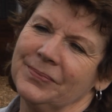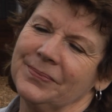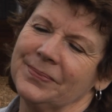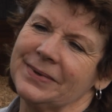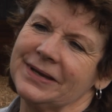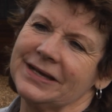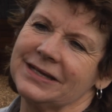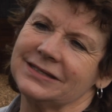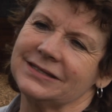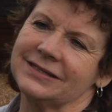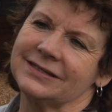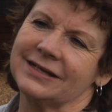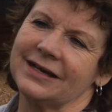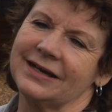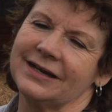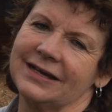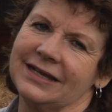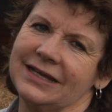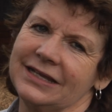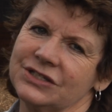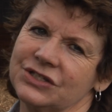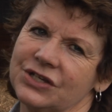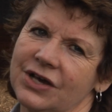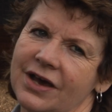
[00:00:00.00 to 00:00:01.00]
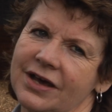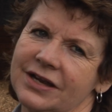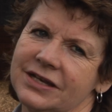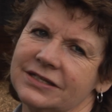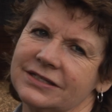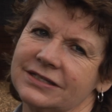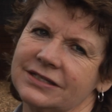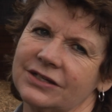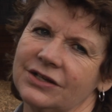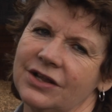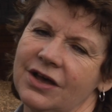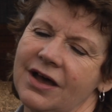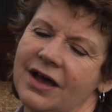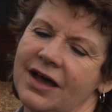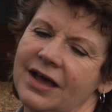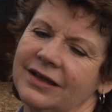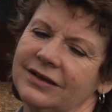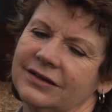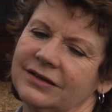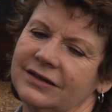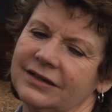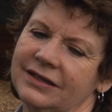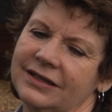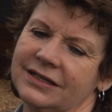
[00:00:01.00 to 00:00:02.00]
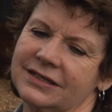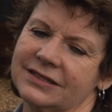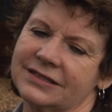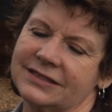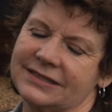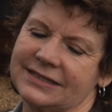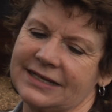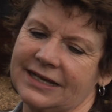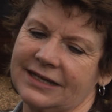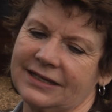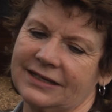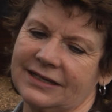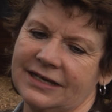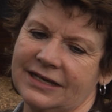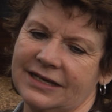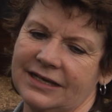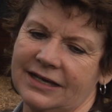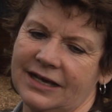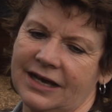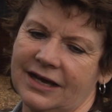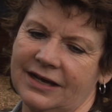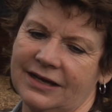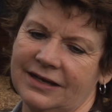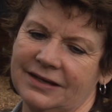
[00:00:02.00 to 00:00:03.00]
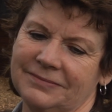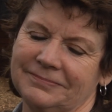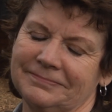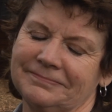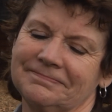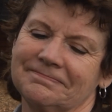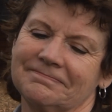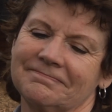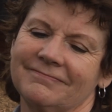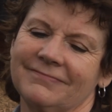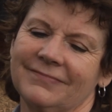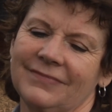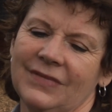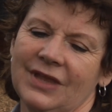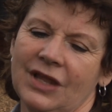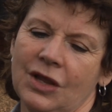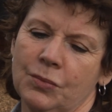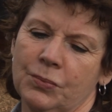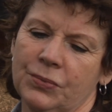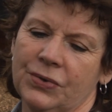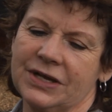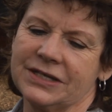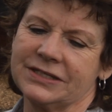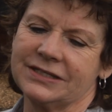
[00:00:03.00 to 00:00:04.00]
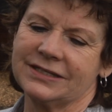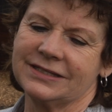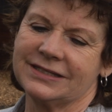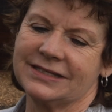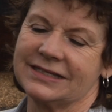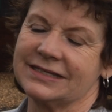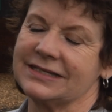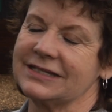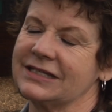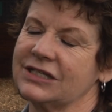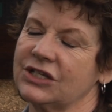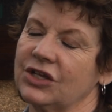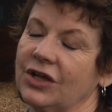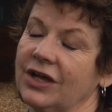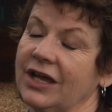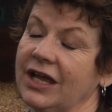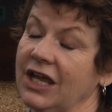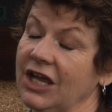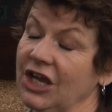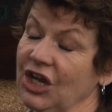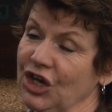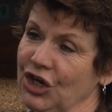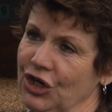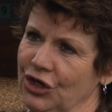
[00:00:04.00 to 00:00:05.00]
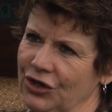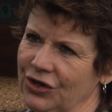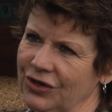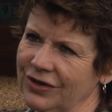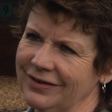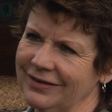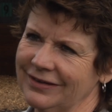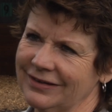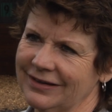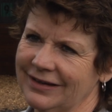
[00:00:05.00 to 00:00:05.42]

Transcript: But uh, he taught us a lot. His daily um, presence is still here.